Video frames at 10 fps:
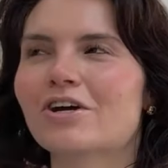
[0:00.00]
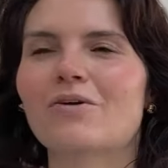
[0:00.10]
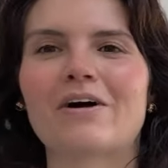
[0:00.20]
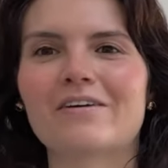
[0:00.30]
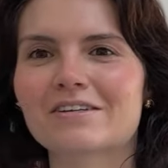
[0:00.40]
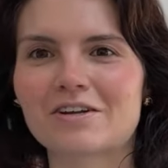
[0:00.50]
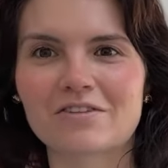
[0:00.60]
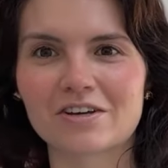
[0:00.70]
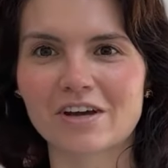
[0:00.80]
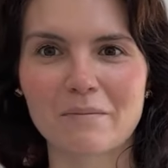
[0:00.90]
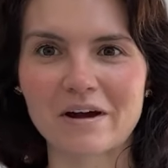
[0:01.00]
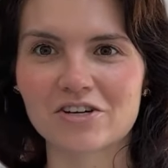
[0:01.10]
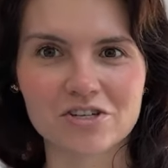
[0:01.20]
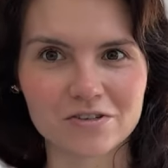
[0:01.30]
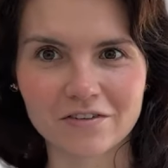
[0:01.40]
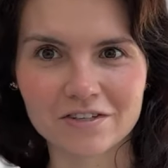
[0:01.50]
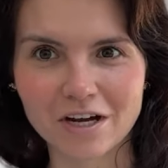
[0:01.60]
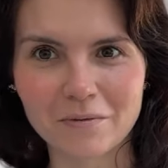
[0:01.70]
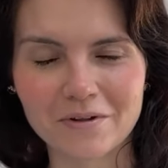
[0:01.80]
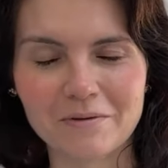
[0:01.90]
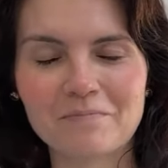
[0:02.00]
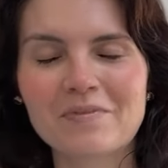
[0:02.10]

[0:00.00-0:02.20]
go out in because I don't think you could get a pair of shoes over the top of them.